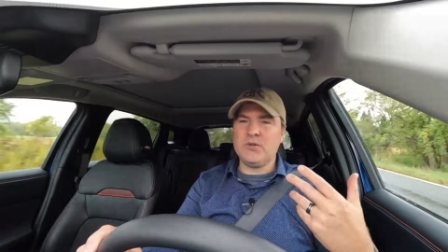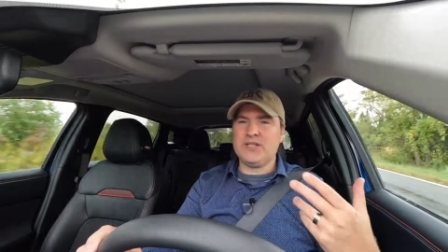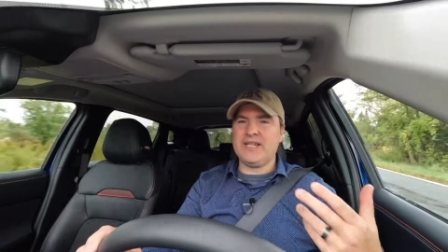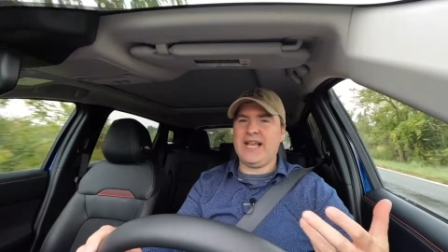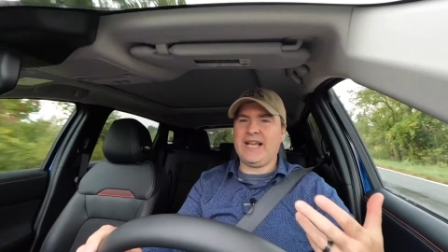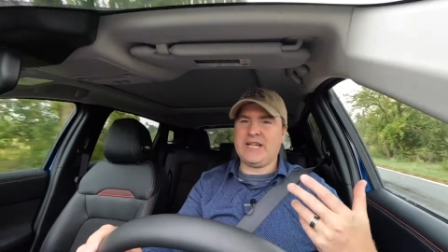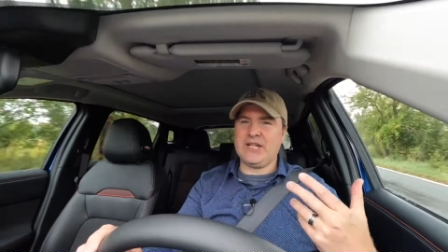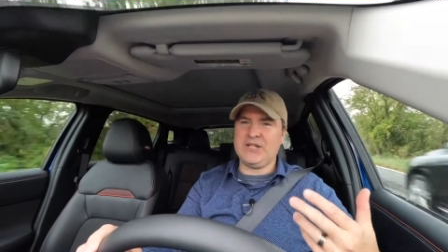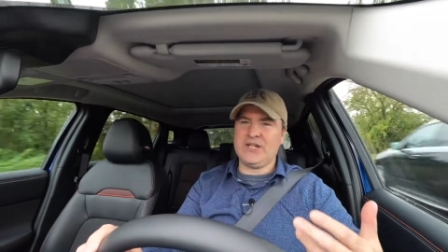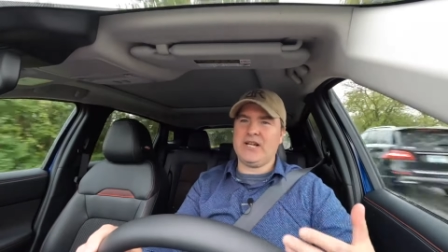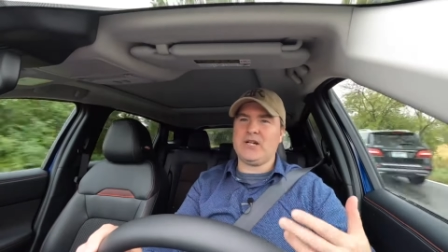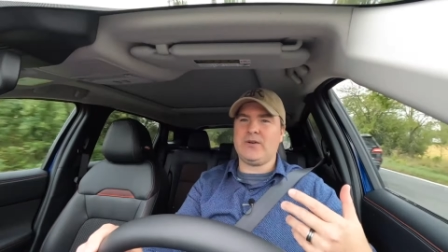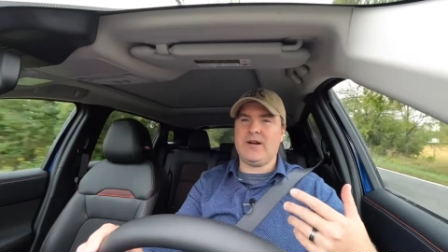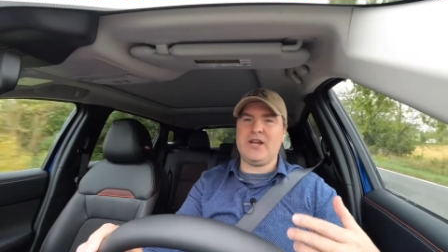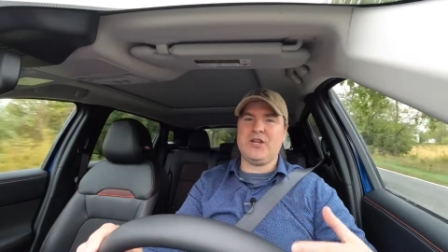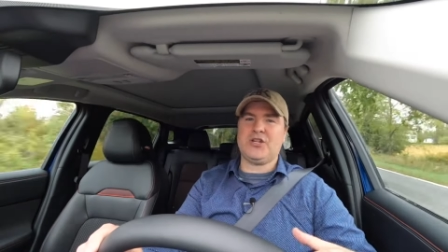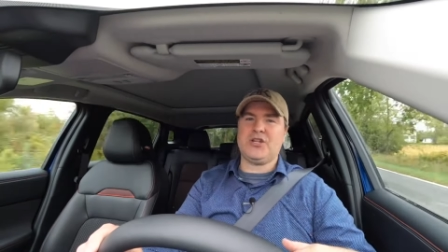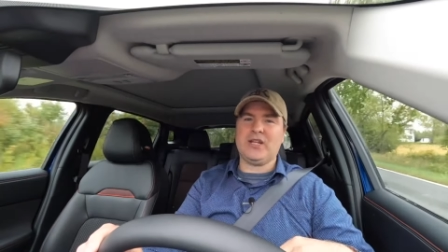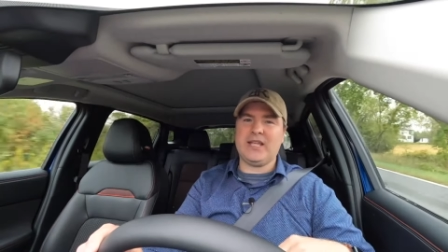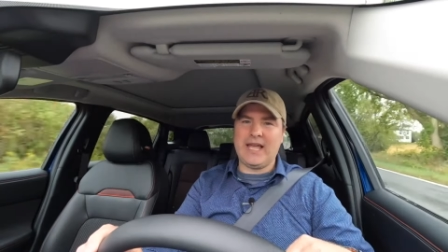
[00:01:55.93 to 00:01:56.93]

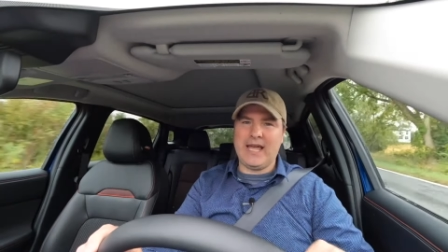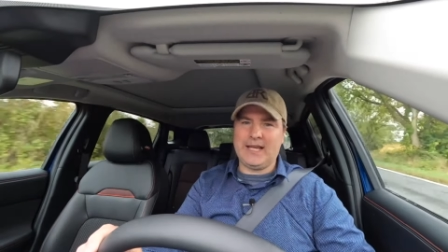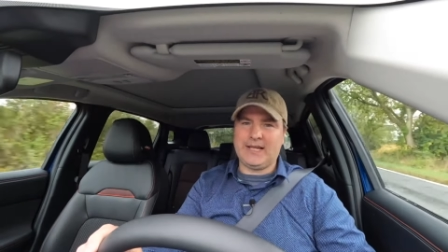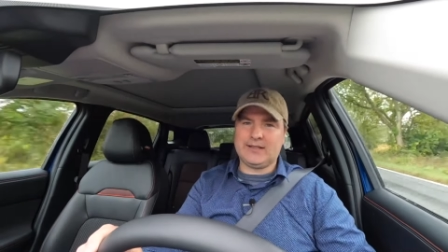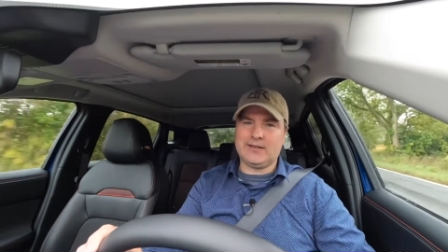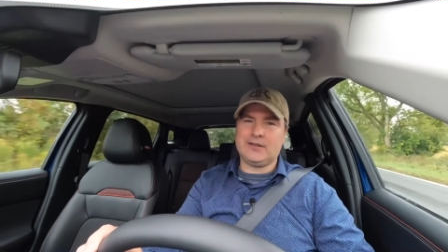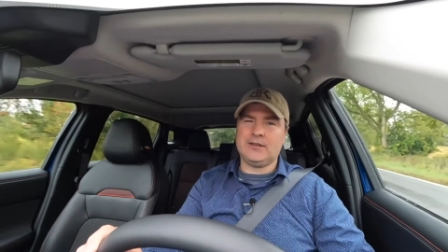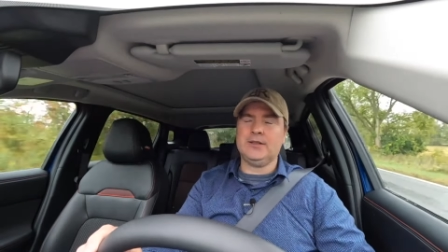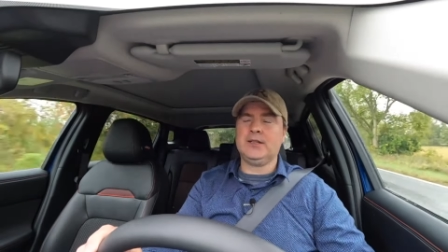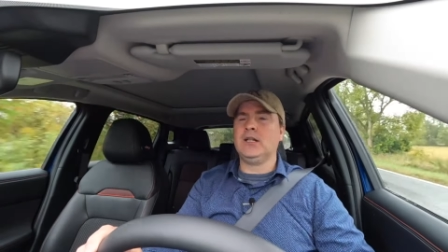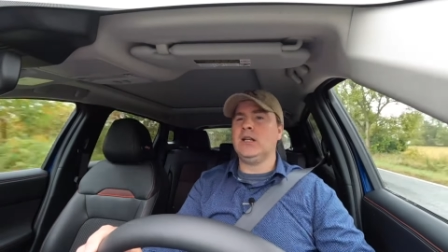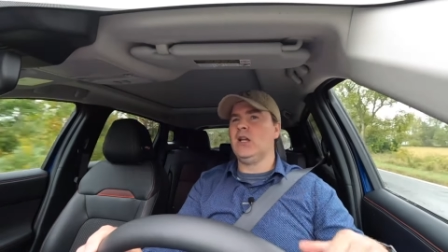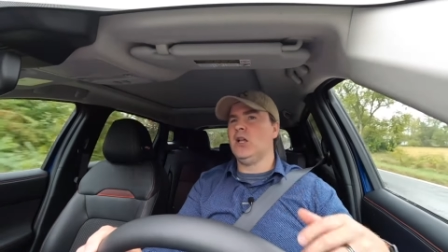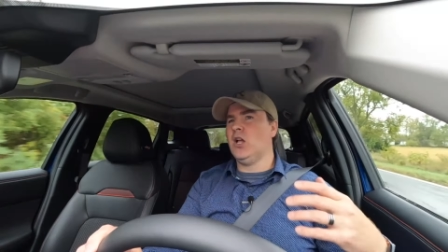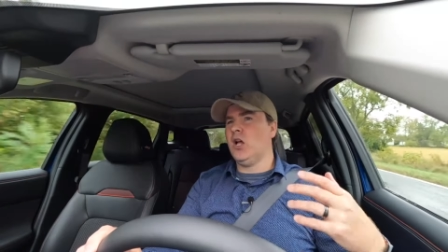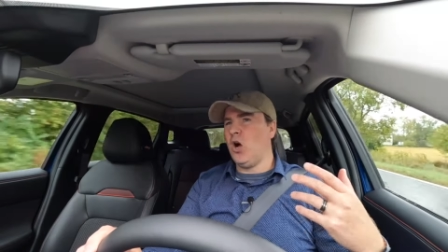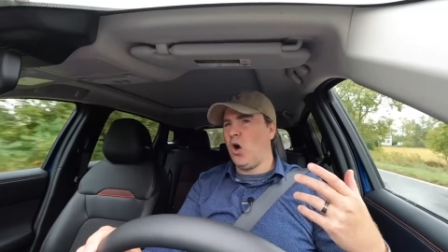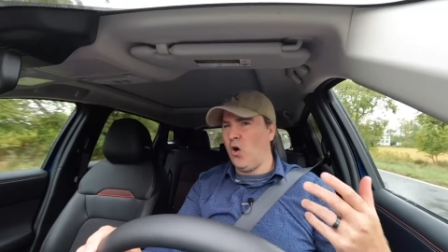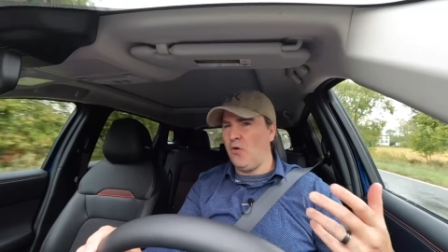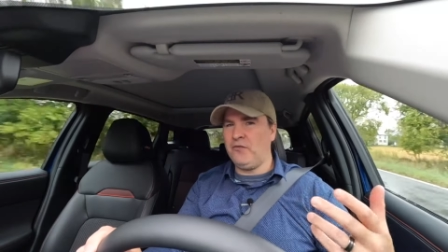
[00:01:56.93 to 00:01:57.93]
second-generation Kicks.
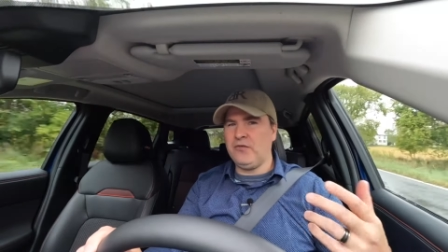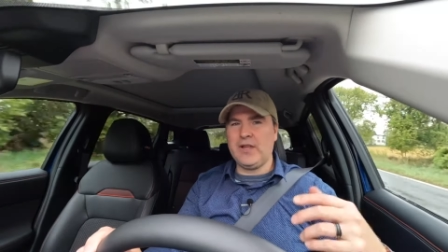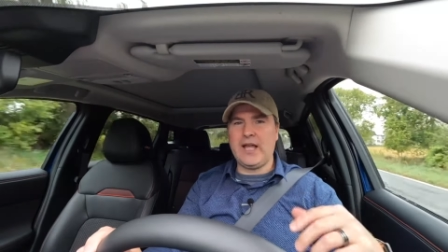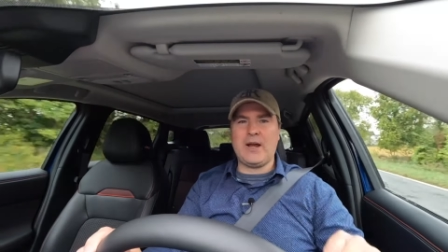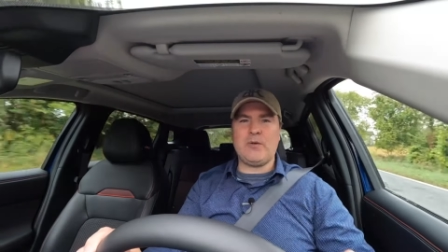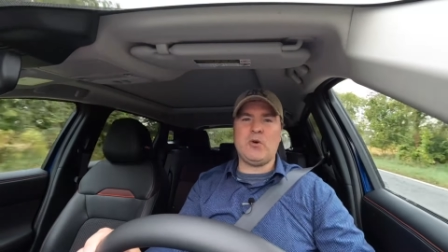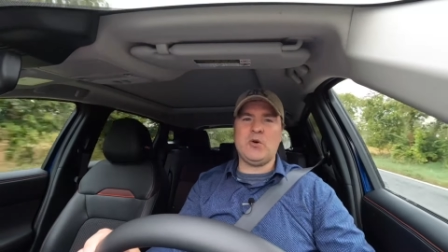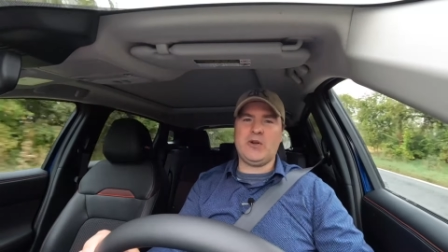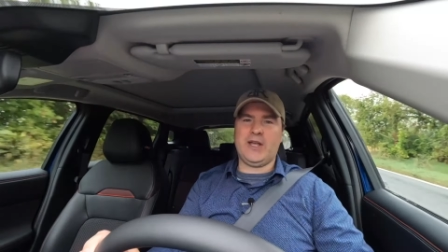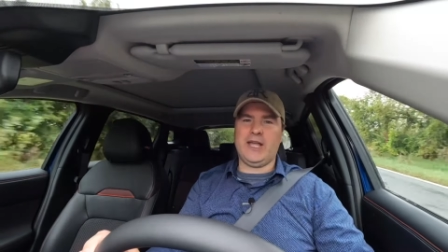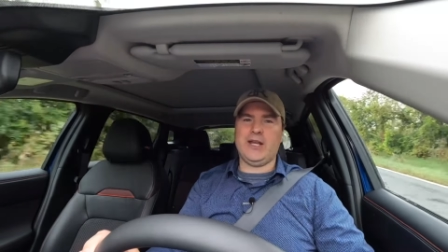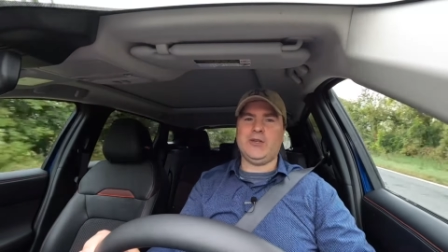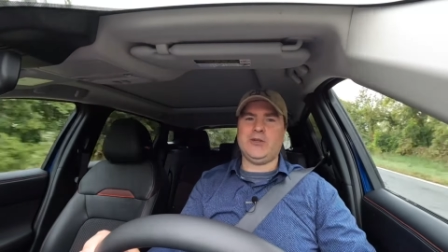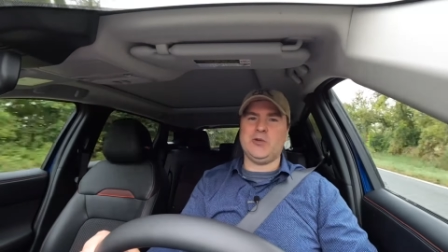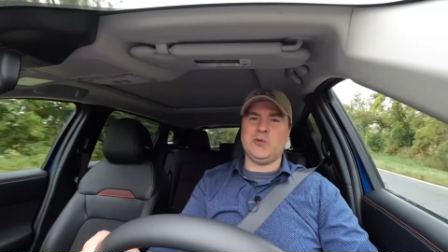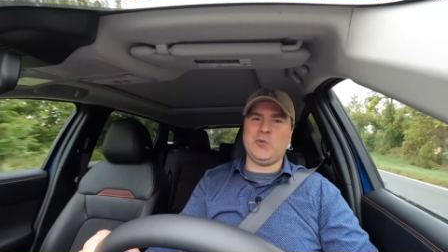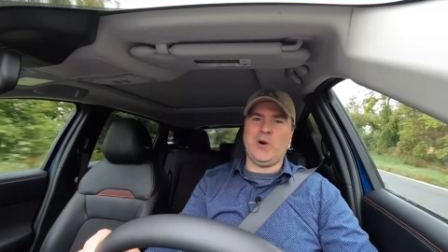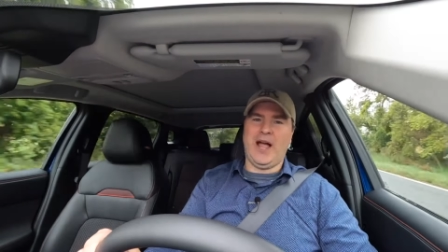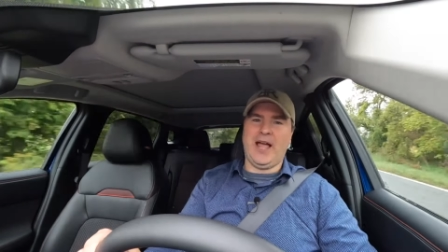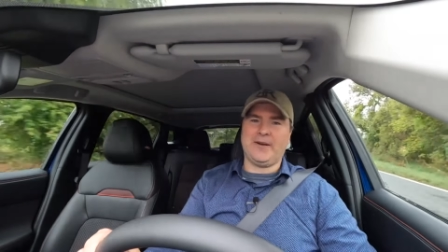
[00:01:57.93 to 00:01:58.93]
Hopefully I won't get
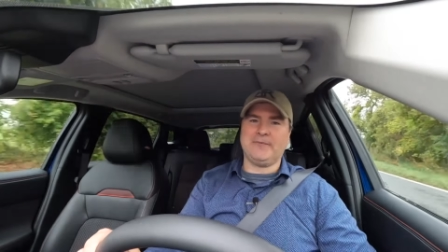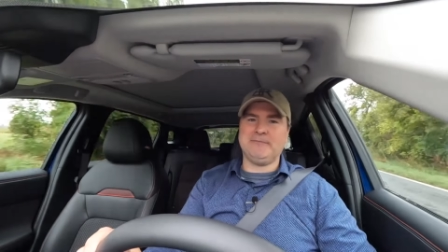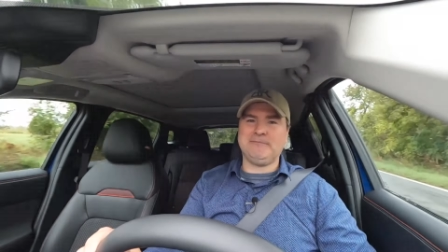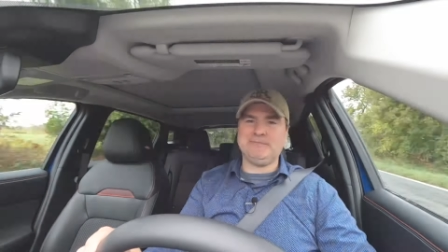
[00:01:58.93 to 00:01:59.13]
too wet.